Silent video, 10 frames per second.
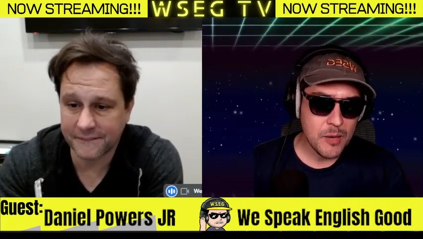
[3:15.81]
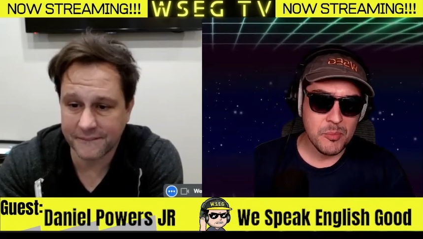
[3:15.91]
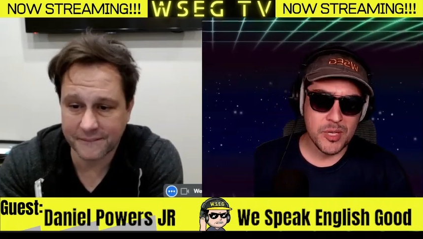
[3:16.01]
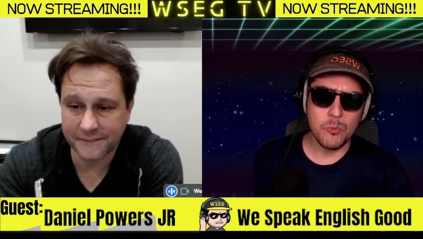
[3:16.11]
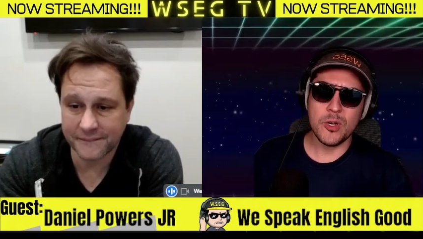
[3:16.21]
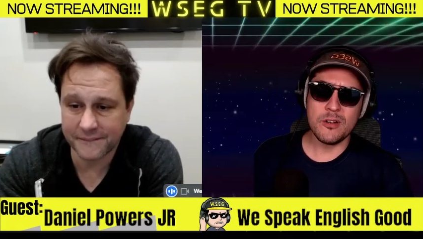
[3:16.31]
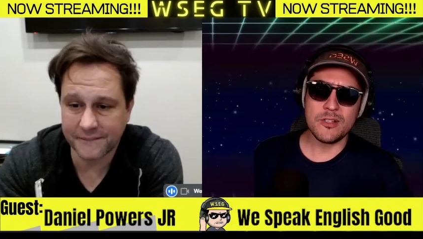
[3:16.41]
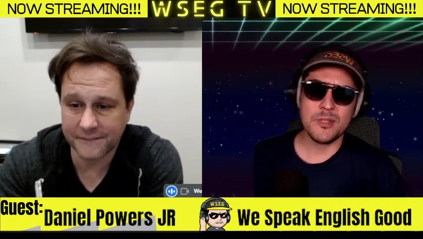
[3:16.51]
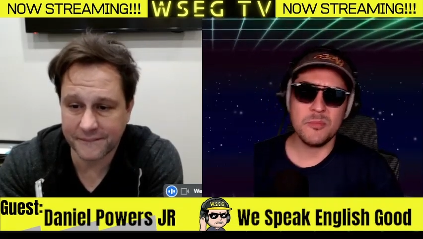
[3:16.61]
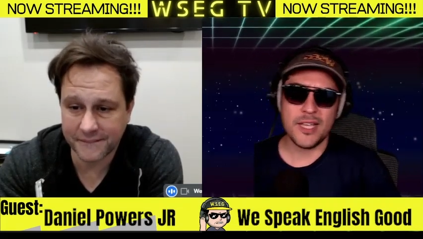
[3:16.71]
Speaker 1: but what are
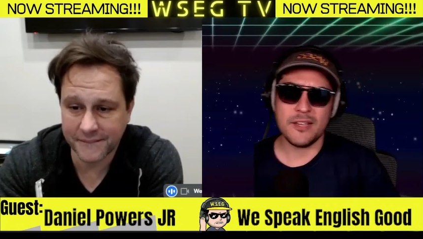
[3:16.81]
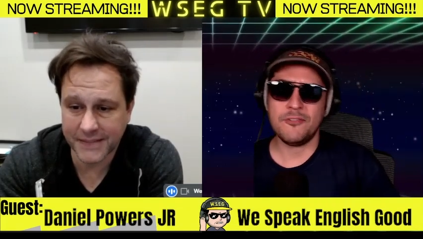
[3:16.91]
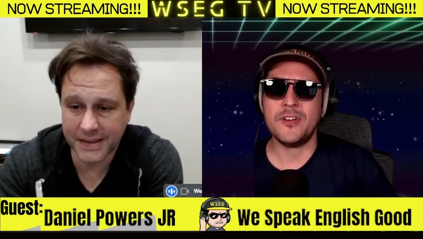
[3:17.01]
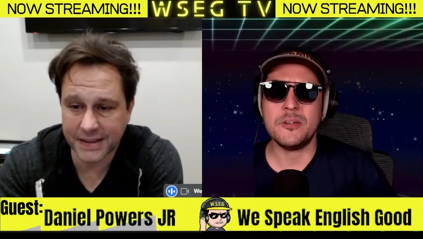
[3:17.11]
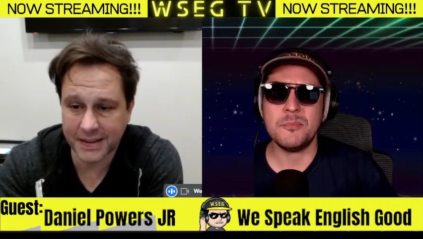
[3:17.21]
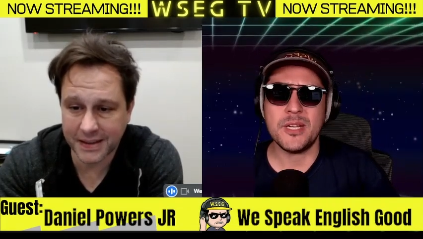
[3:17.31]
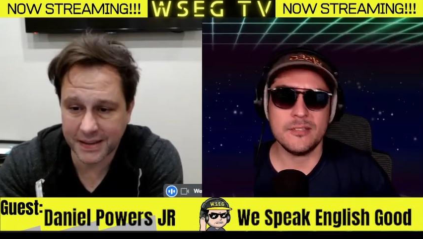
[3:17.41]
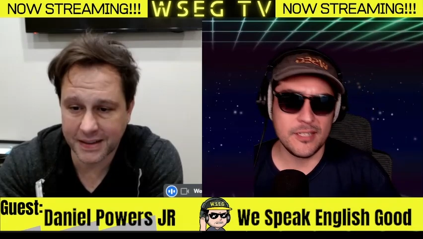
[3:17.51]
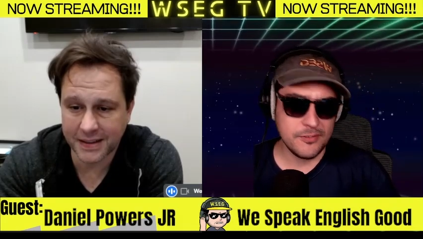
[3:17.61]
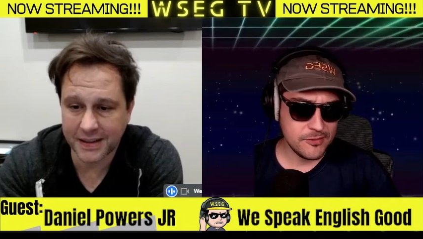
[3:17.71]
some like fundamental
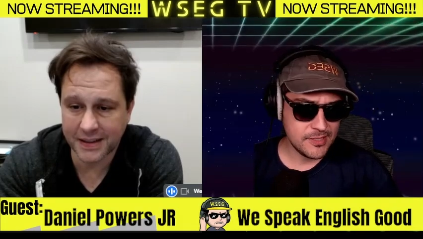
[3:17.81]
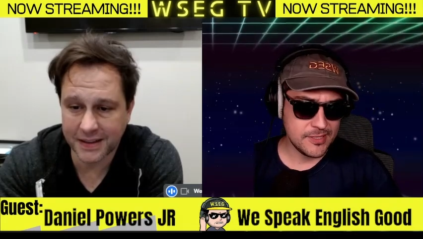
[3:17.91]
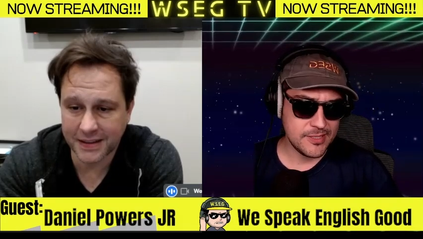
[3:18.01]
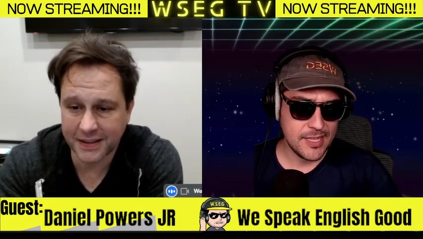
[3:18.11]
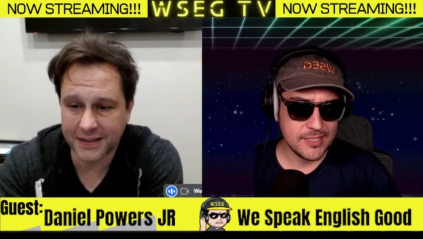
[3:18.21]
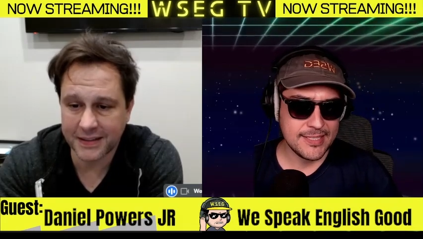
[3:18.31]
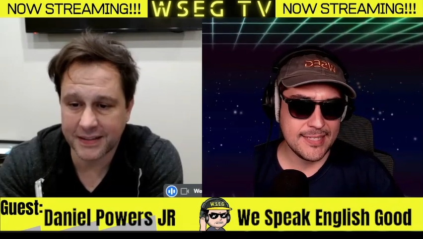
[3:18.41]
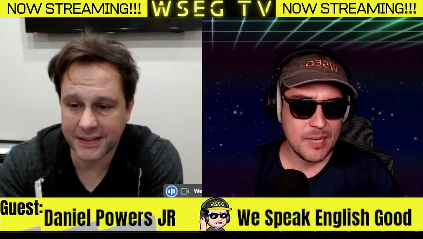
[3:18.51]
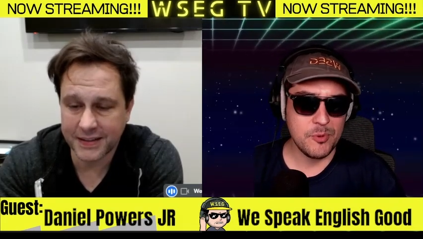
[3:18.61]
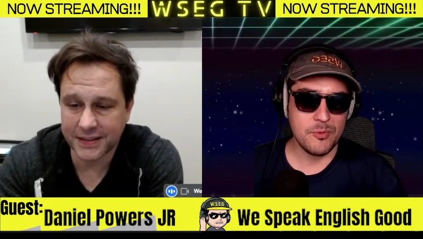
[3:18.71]
differences that
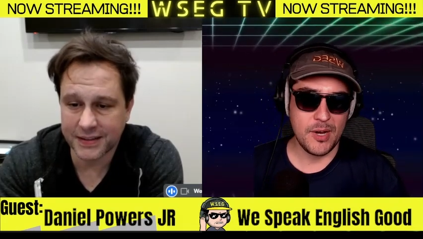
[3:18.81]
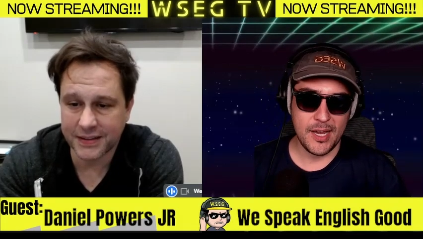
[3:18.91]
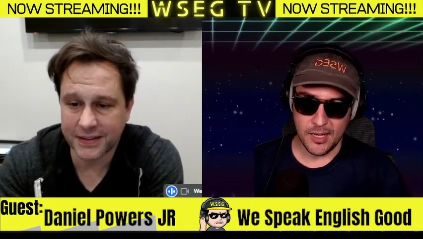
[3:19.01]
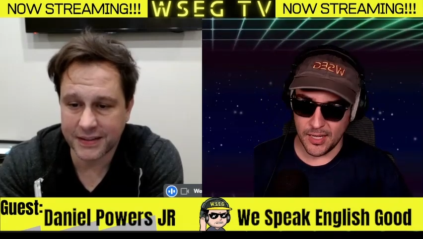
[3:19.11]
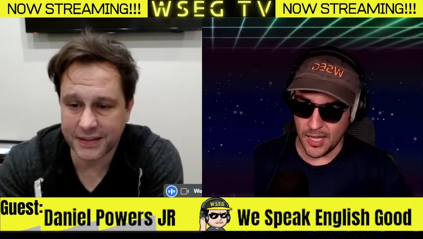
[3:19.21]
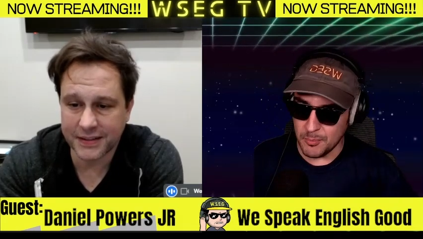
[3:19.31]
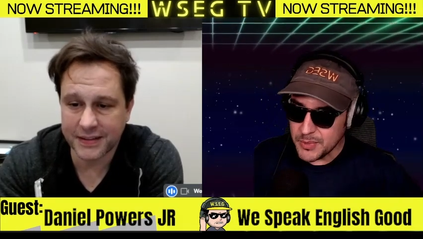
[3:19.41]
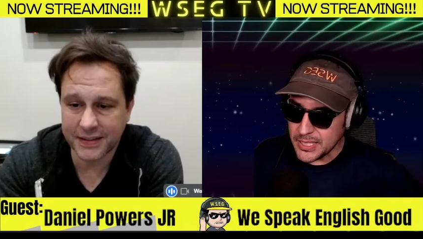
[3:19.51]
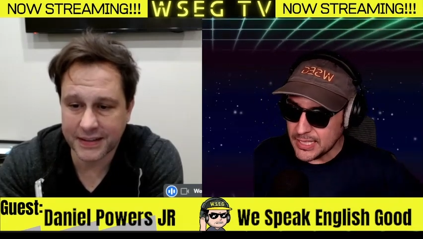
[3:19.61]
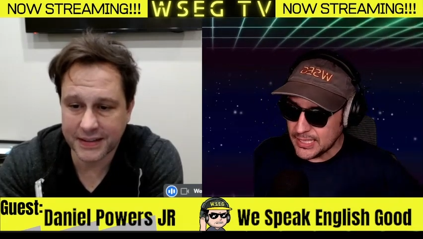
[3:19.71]
separate a
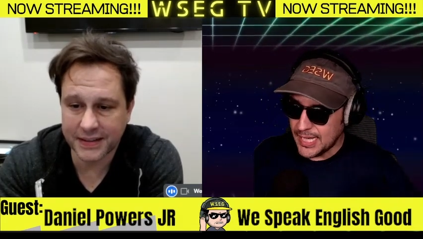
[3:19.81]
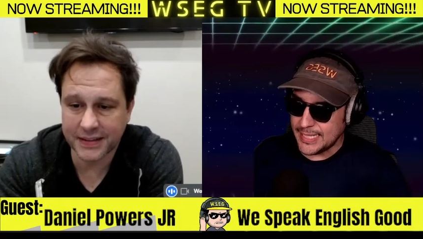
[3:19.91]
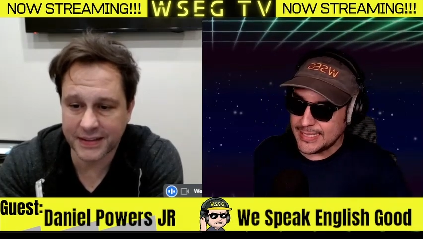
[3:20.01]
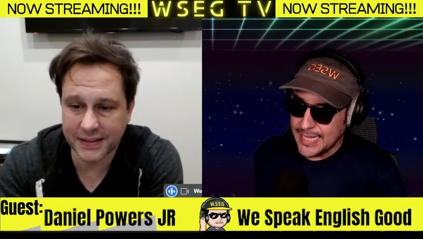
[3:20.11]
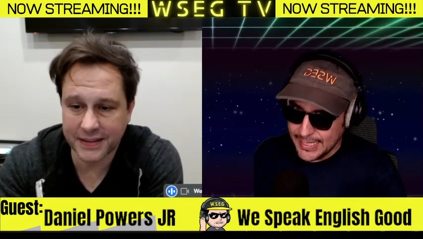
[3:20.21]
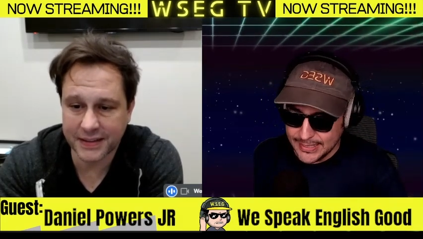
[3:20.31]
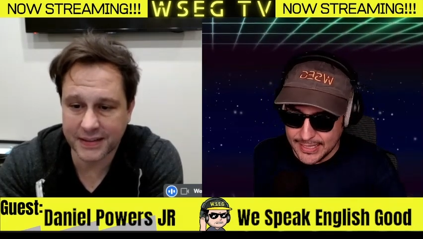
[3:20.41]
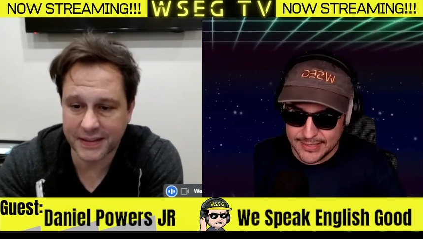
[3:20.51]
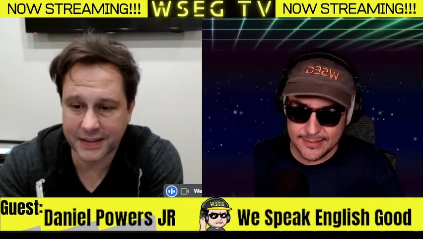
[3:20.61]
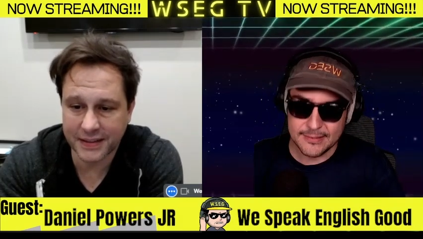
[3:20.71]
company like take
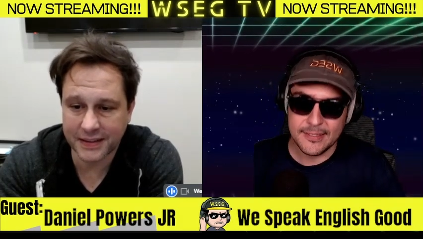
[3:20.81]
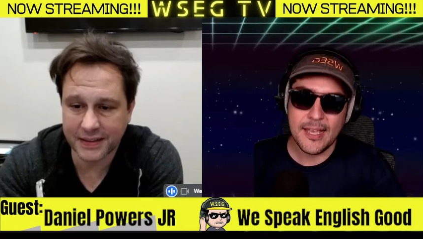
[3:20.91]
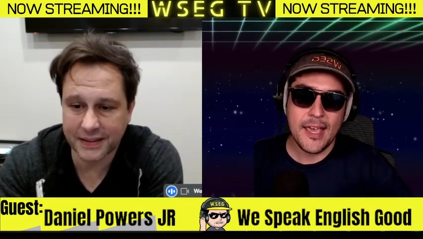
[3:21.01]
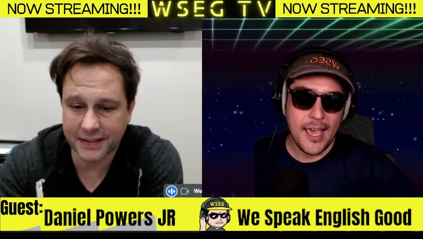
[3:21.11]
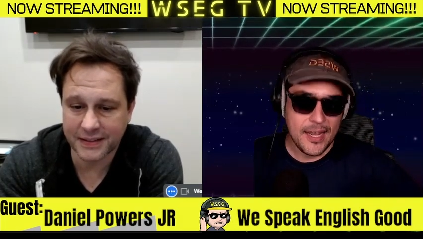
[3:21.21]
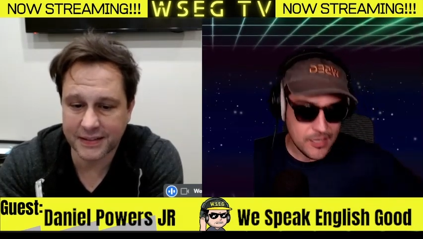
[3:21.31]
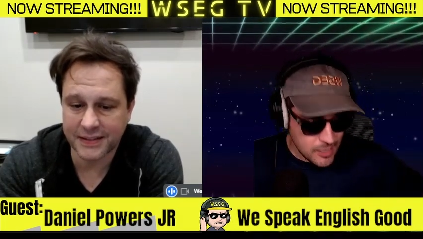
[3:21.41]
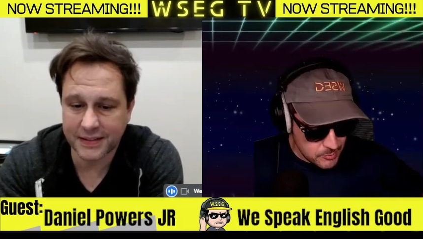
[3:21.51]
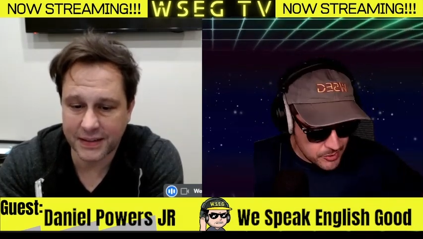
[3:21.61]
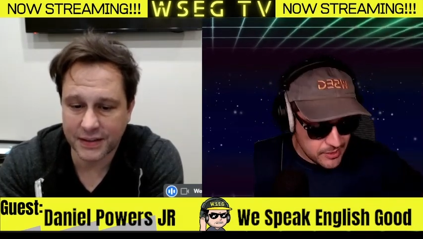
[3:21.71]
lessons and a
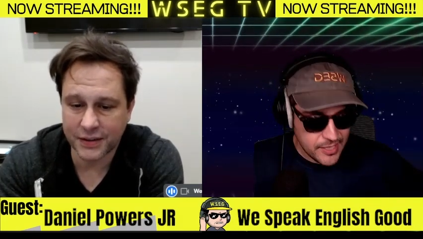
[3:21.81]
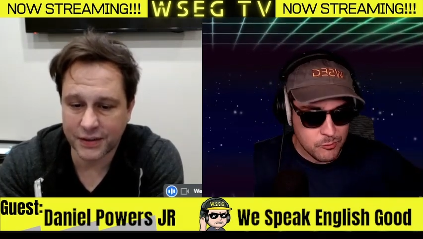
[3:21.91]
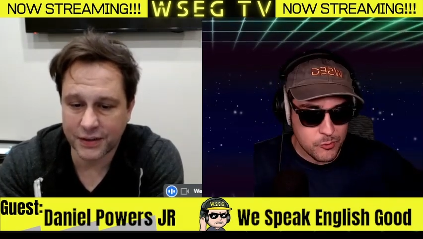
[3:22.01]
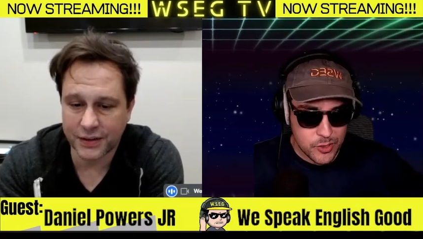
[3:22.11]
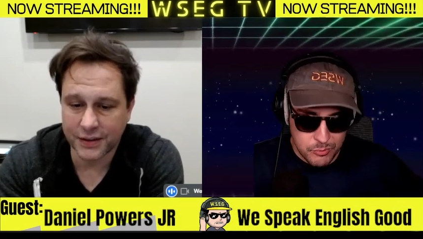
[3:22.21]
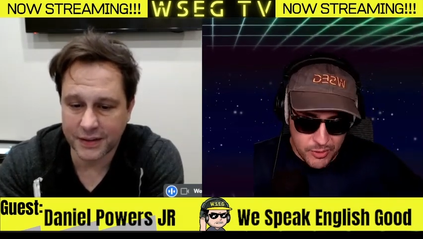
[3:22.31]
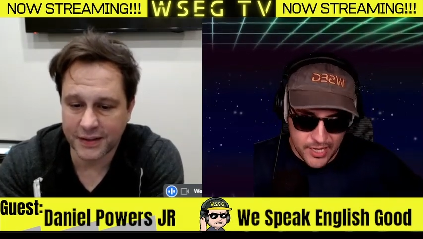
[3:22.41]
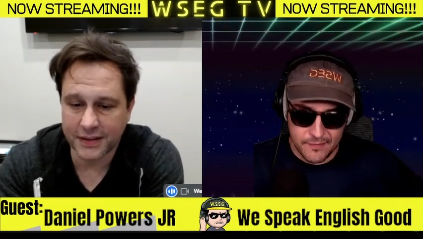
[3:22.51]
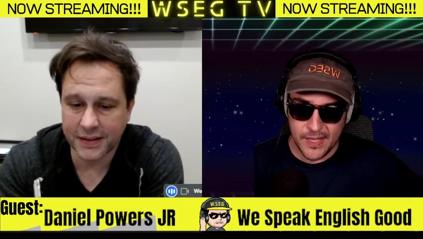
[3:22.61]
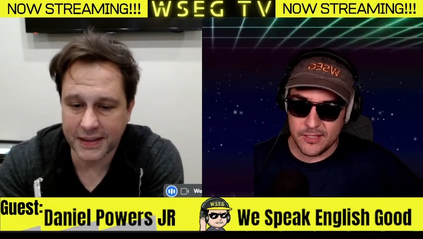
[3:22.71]
company like real
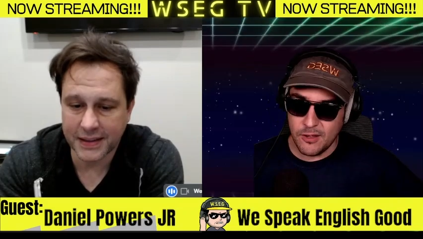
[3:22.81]
brave that's